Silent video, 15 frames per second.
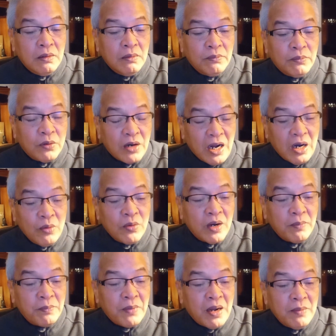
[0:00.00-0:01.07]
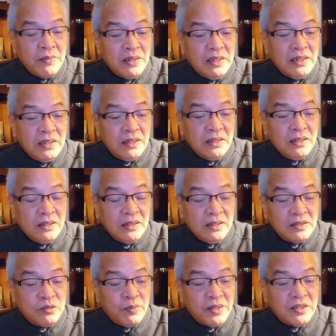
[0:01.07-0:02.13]
for our family,
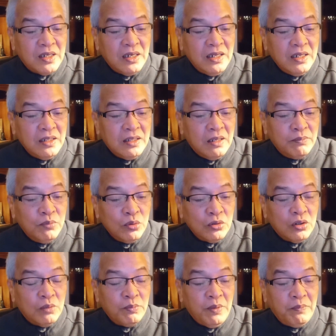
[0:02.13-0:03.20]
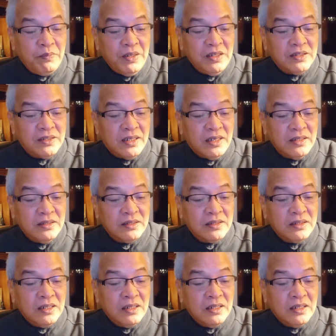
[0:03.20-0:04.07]
especially in the book of Ephesians,